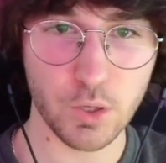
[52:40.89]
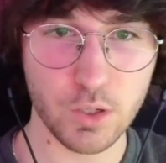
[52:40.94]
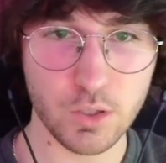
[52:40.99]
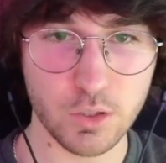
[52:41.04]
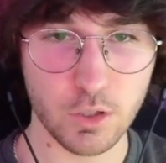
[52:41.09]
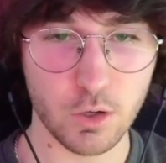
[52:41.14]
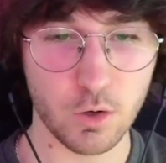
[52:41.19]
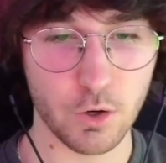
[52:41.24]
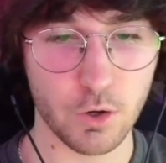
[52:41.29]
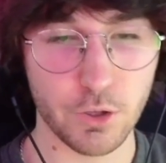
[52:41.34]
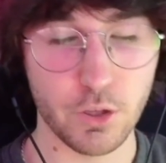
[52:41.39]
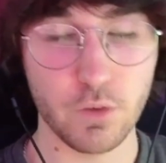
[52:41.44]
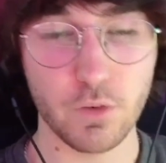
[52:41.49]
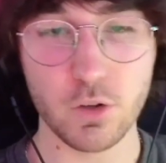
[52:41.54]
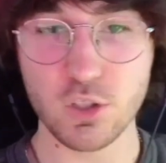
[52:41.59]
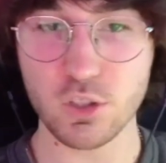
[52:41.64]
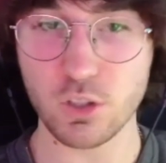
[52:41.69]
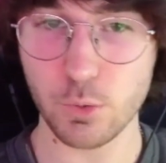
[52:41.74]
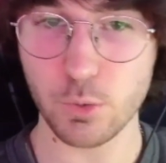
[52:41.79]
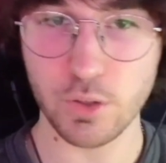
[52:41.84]
So our
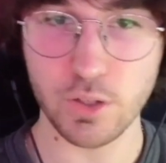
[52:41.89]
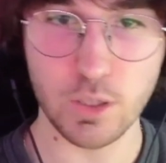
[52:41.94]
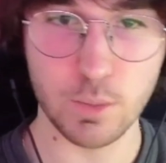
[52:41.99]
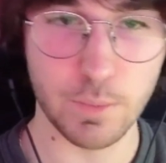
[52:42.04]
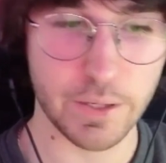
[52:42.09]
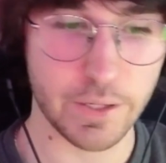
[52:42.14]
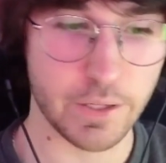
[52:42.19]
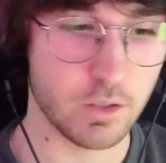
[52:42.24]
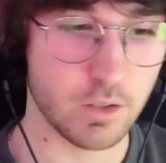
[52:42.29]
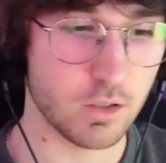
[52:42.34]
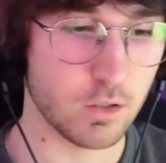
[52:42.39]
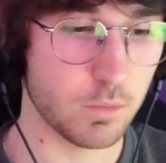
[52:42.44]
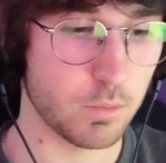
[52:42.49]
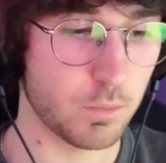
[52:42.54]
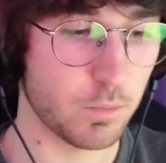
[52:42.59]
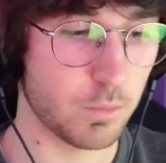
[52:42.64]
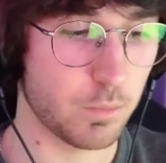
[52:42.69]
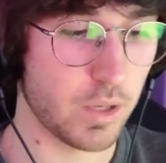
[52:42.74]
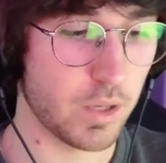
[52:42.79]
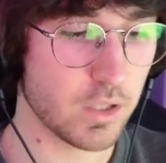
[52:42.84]
universal liquidity
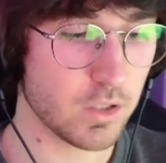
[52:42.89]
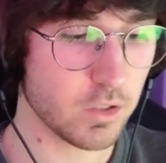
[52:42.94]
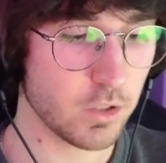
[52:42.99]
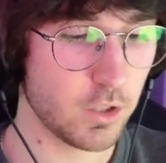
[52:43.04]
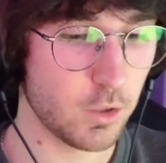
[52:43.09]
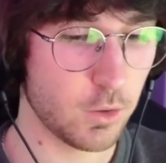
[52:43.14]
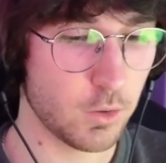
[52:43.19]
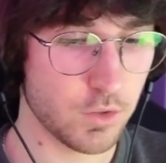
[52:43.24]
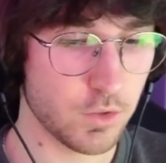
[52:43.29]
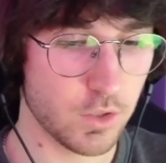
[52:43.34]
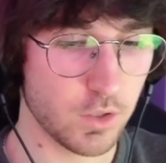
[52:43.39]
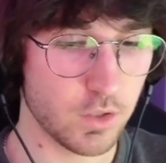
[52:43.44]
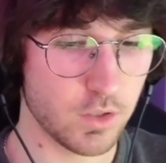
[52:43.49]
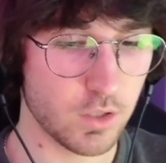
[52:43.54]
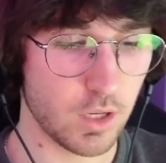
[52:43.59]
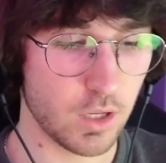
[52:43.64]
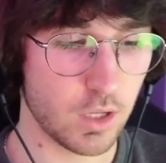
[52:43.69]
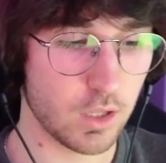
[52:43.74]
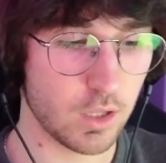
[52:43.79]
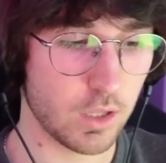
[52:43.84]
mechanism basically uses
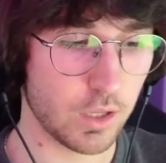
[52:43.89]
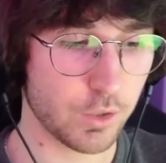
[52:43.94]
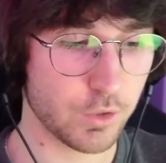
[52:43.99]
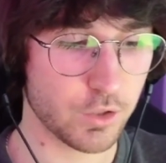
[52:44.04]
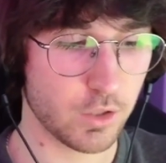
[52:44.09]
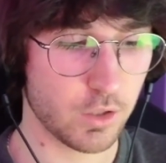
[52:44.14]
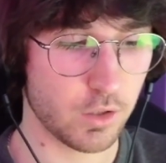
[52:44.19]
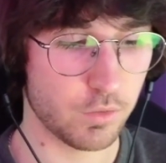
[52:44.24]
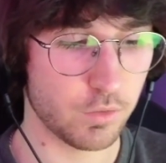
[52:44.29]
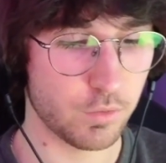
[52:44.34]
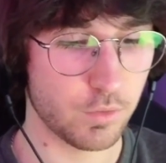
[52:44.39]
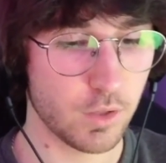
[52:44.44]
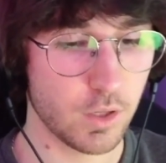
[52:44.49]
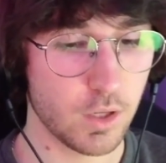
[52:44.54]
a collection of